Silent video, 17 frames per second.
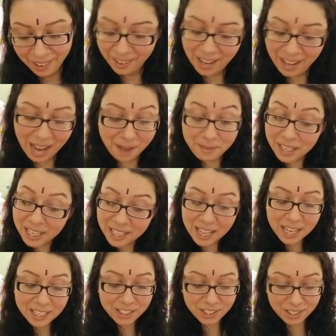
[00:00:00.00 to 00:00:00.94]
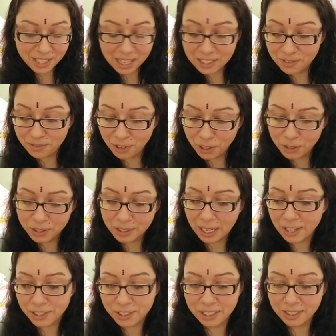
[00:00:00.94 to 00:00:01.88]
I mean, and that's Virgo's
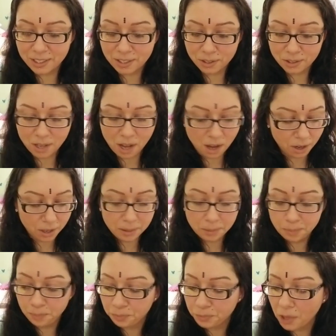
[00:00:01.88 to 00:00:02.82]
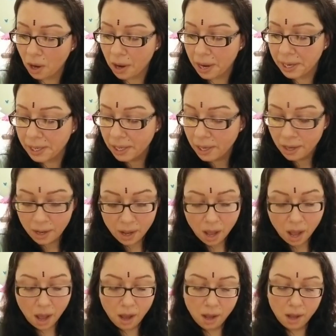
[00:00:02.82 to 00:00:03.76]
energy. So it's all good. All right.
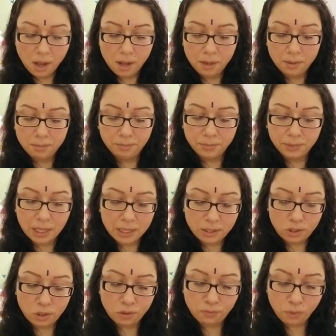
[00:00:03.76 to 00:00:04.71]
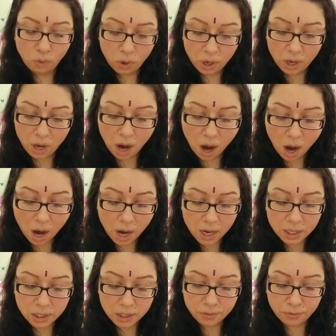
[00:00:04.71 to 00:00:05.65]
Let's do four
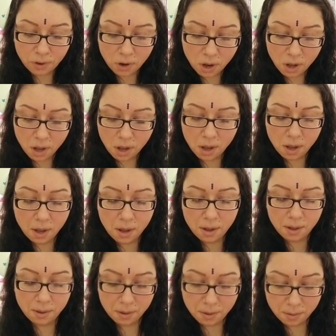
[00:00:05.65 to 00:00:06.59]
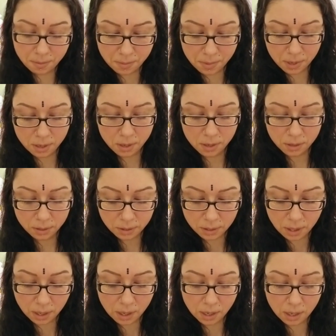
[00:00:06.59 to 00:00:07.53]
cards from
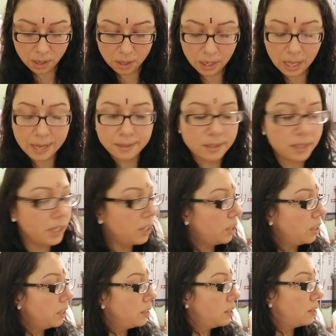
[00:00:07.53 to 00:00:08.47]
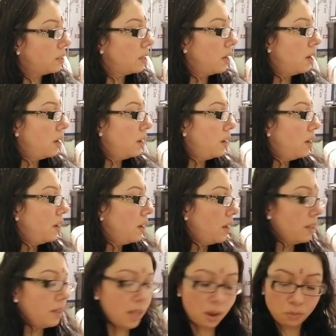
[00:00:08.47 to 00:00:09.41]
the light seers.
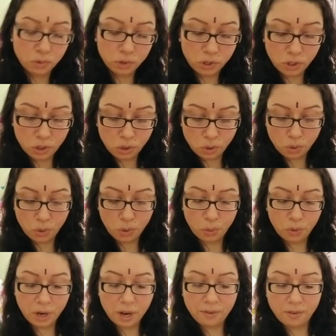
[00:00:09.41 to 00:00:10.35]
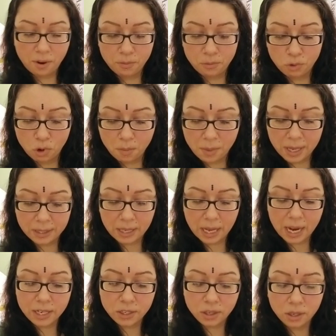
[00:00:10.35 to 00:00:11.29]
And then we'll do three from the Romance
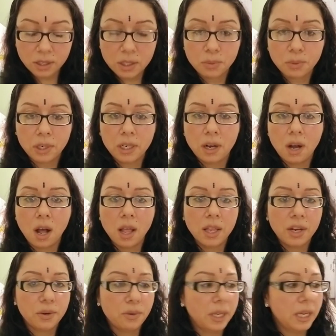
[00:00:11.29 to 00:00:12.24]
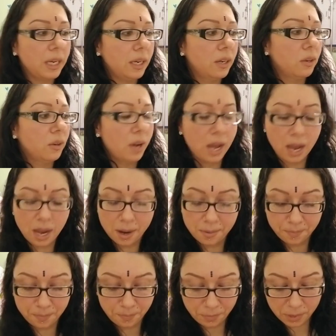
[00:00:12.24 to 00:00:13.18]
Angels. And we're going to call it a reading, okay?
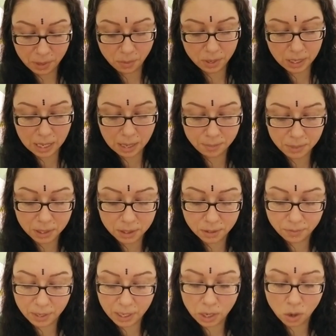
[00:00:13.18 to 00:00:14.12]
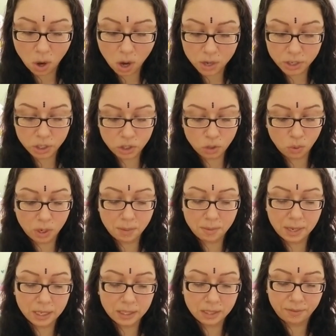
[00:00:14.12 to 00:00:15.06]
I want to keep this video under 20
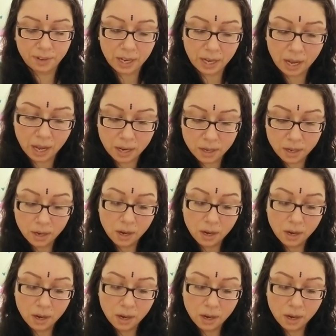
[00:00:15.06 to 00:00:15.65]
minutes if I can.